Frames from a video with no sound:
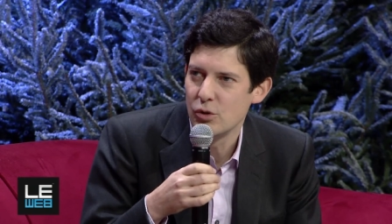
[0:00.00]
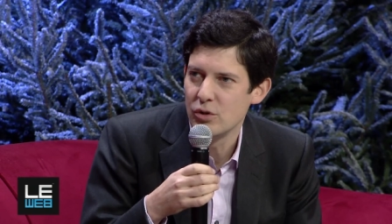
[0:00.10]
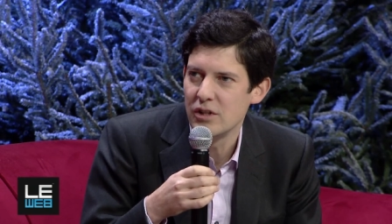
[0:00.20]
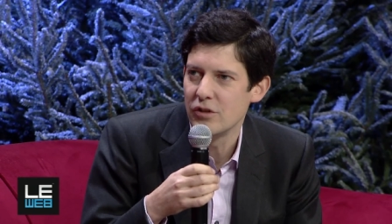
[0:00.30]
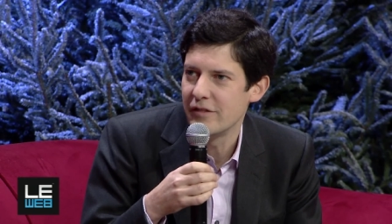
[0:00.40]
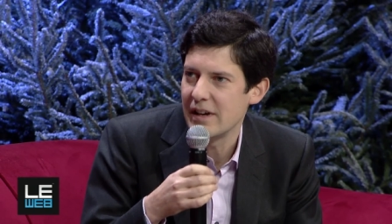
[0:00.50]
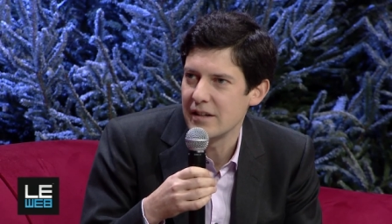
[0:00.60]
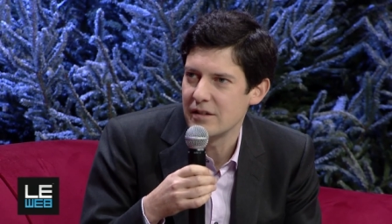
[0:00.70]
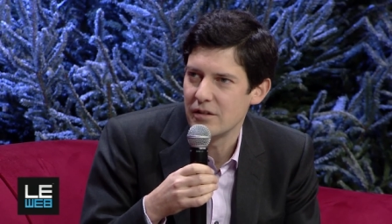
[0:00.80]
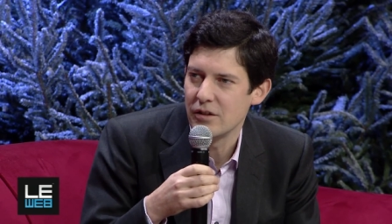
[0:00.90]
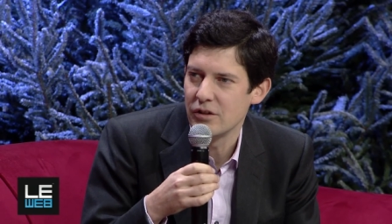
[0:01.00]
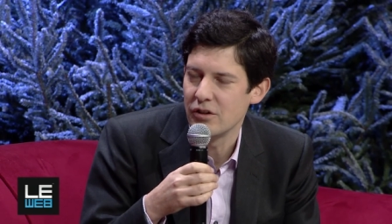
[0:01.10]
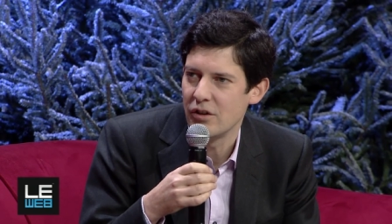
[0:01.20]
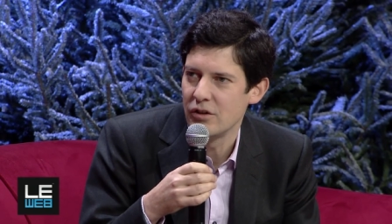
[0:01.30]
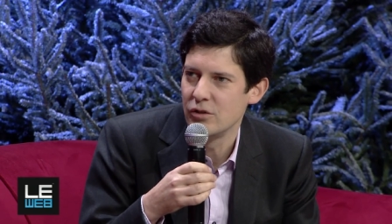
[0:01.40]
you need advice and,
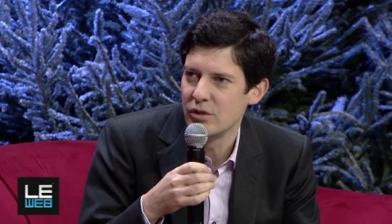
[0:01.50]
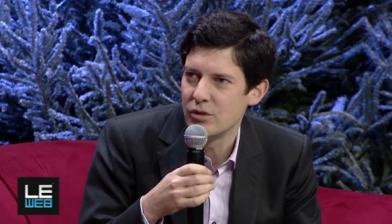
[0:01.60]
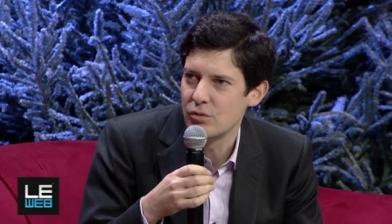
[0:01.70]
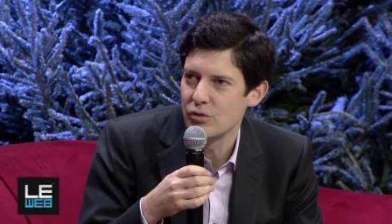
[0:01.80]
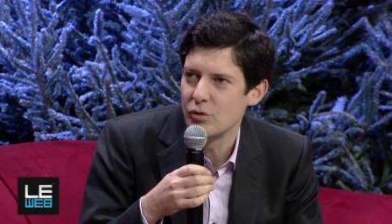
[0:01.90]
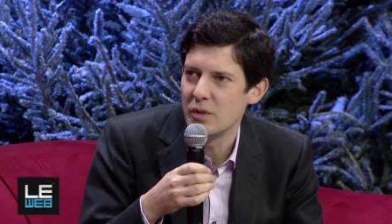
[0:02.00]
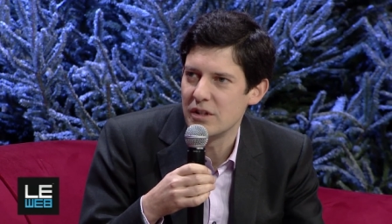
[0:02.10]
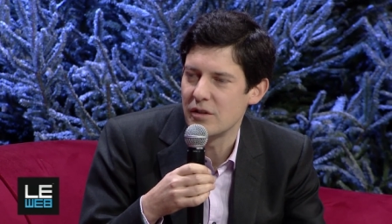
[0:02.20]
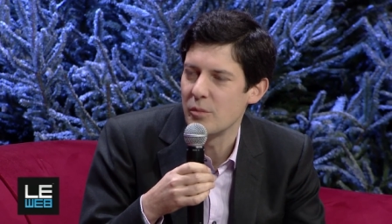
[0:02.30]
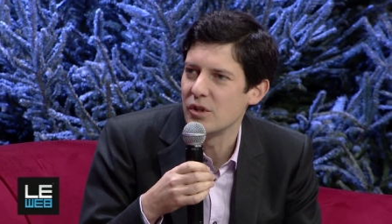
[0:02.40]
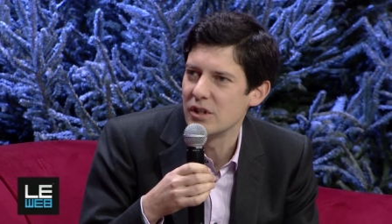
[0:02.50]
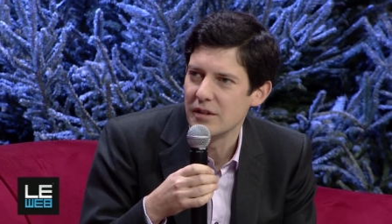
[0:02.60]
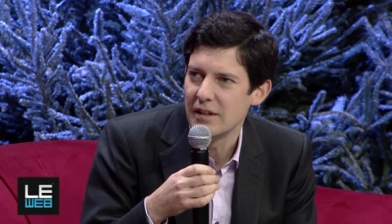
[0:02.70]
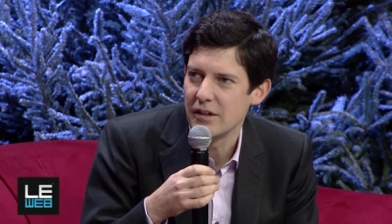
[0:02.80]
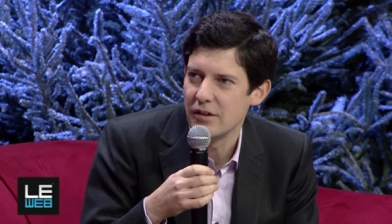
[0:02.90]
and you need to, to meet
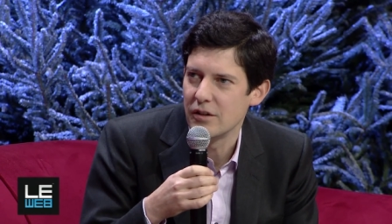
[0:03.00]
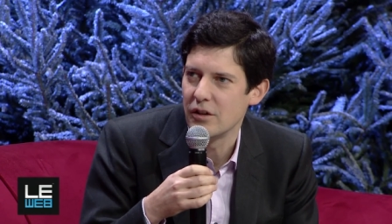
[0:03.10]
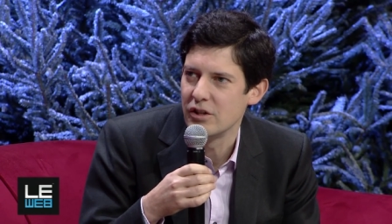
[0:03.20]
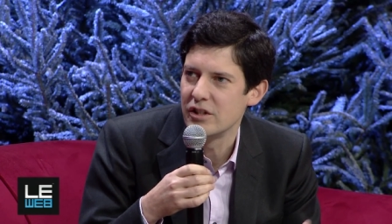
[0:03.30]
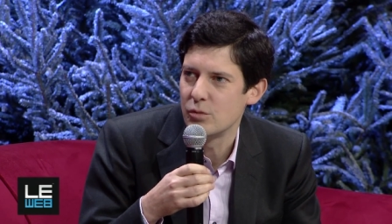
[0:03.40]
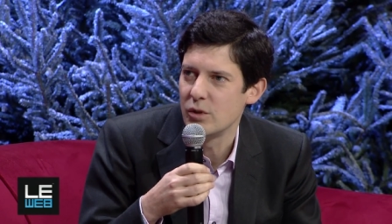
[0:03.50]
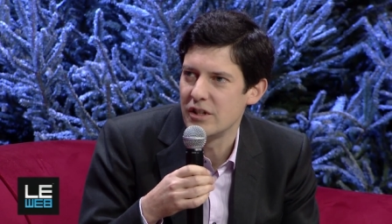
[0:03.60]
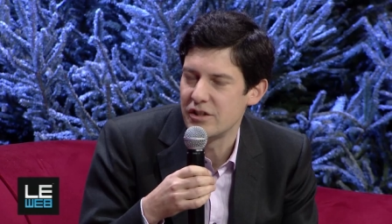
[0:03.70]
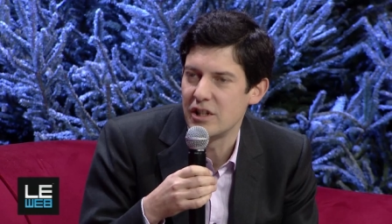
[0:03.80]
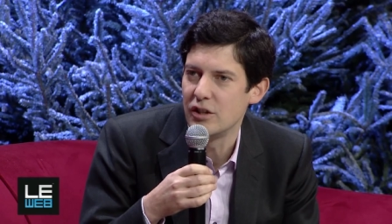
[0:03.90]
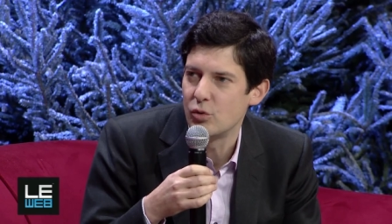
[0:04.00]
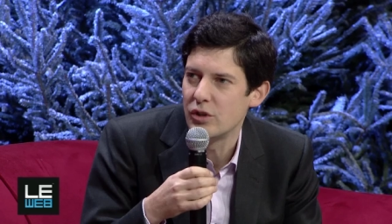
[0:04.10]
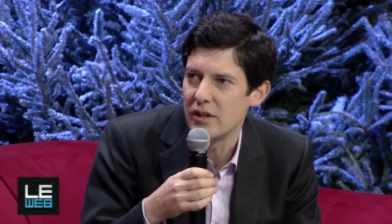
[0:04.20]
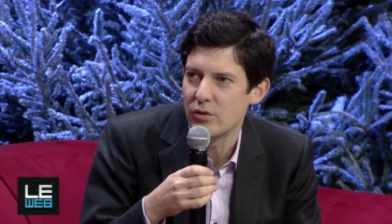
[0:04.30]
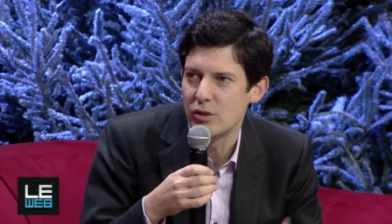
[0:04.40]
somebody. and it will, it's key
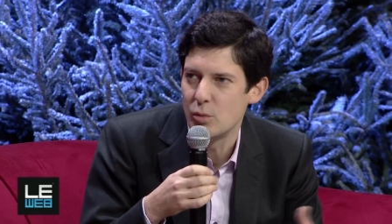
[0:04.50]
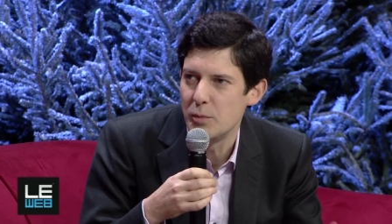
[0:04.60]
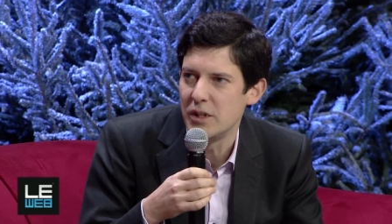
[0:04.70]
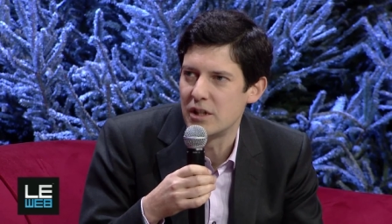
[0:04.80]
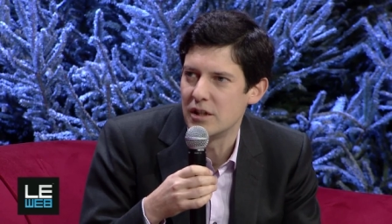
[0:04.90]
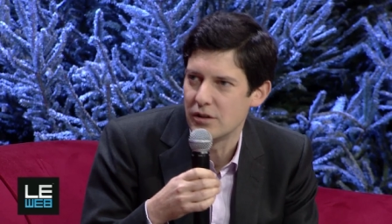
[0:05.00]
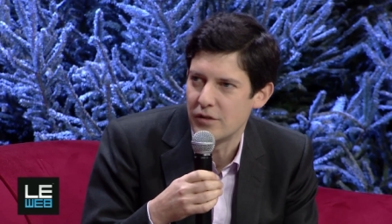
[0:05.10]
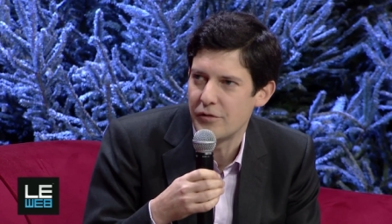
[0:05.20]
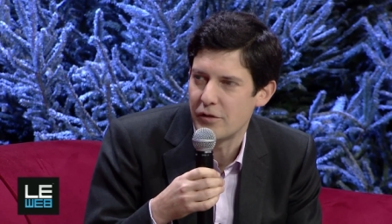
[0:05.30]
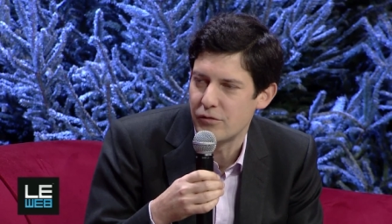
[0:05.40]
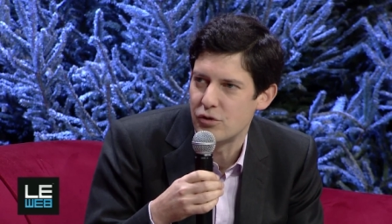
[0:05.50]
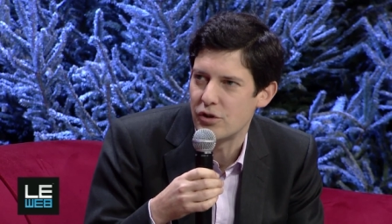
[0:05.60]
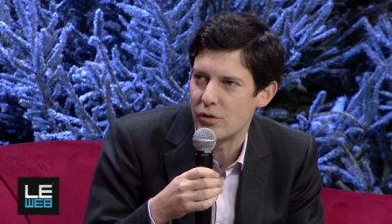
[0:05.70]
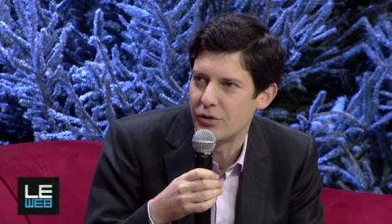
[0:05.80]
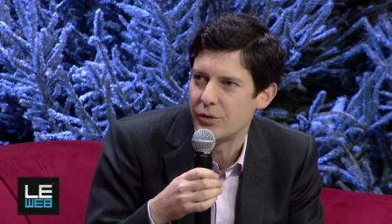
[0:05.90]
today and it will be key for the
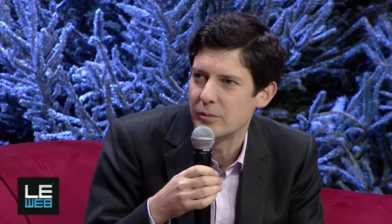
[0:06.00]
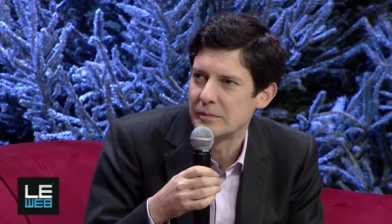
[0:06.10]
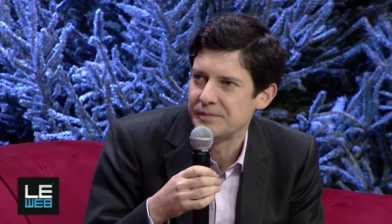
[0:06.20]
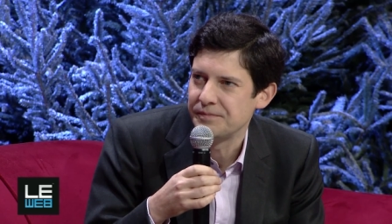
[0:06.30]
future also.